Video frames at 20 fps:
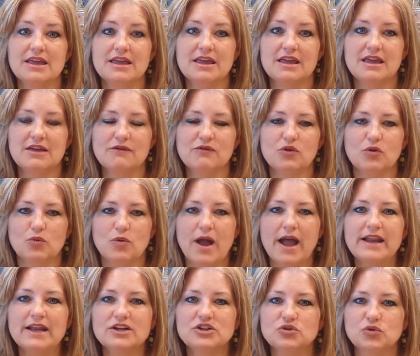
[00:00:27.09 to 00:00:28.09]
if the
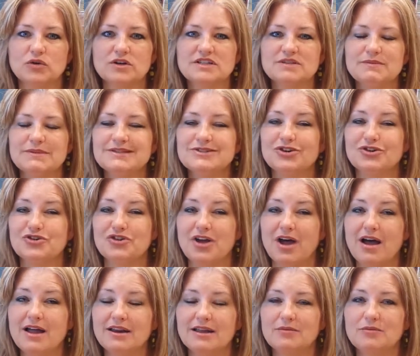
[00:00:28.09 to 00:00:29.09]
right endorsements are
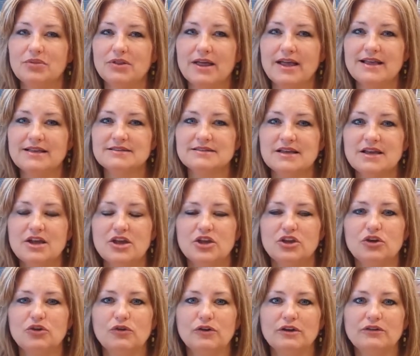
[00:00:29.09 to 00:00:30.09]
not in place,
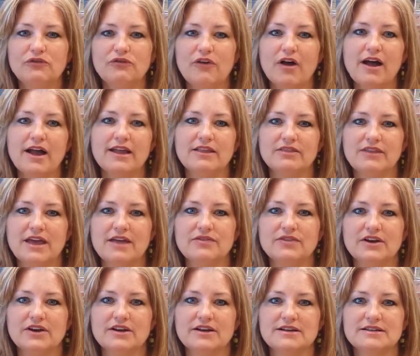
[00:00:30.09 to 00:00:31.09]
you could find that
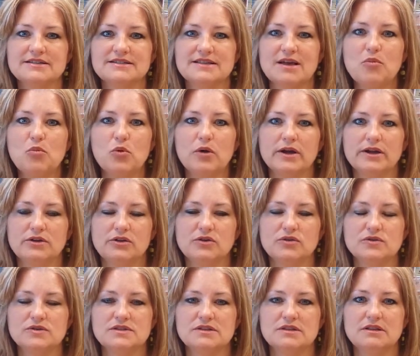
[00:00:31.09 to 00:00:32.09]
there is someone
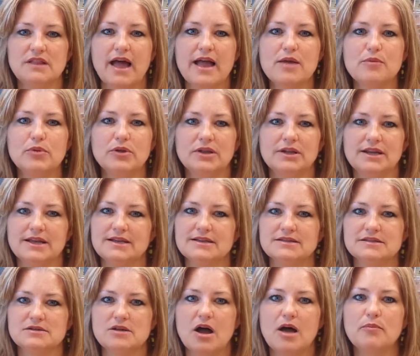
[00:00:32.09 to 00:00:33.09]
whose liability
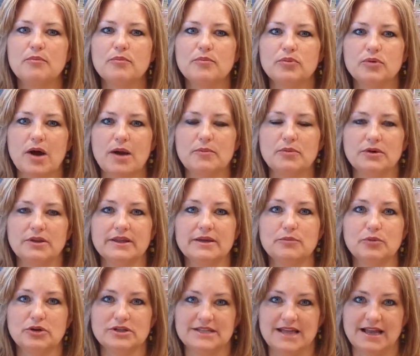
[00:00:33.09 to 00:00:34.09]
is not properly
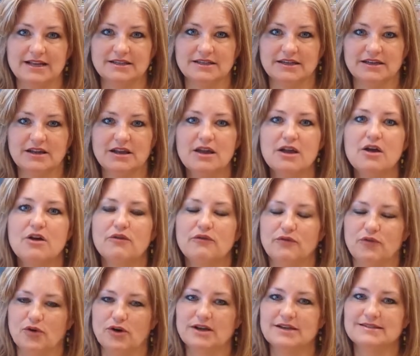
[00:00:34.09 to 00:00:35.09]
protected.
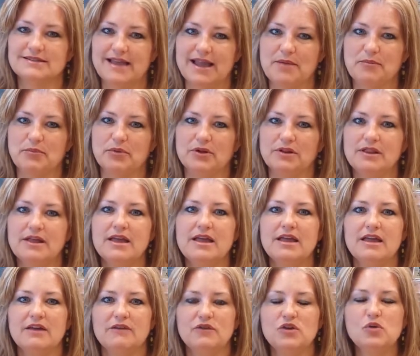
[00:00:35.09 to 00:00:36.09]
For example,
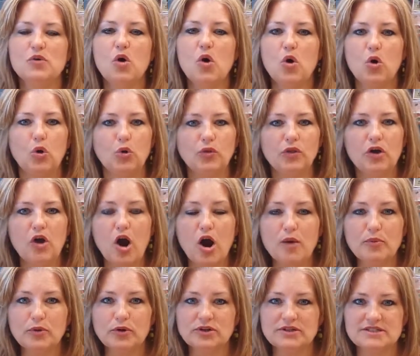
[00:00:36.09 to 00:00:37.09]
if you own the car
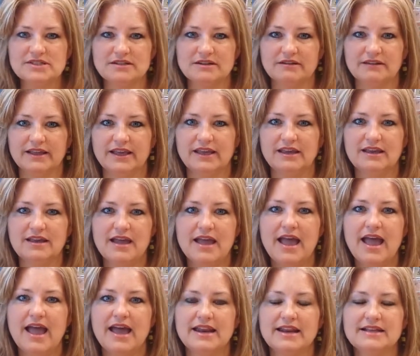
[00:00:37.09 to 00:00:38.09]
personally
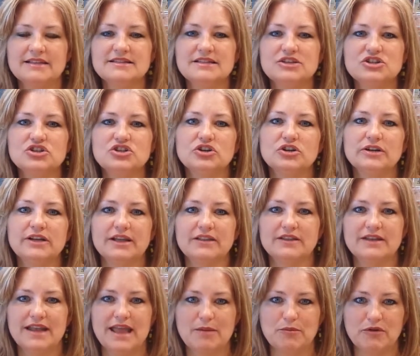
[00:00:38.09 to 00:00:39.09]
and it's insured in the
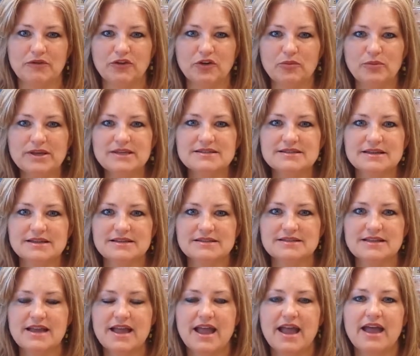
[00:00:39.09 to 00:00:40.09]
name of your business
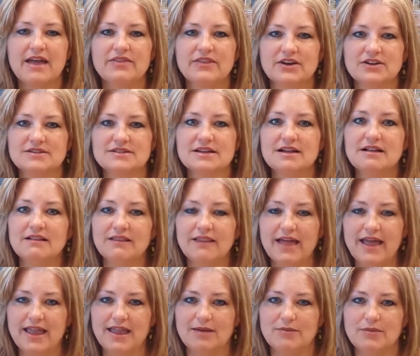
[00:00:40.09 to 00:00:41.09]
and there's a
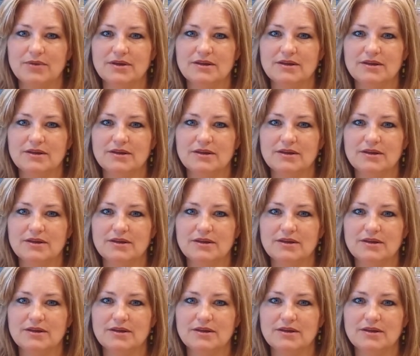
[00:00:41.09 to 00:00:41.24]
claim,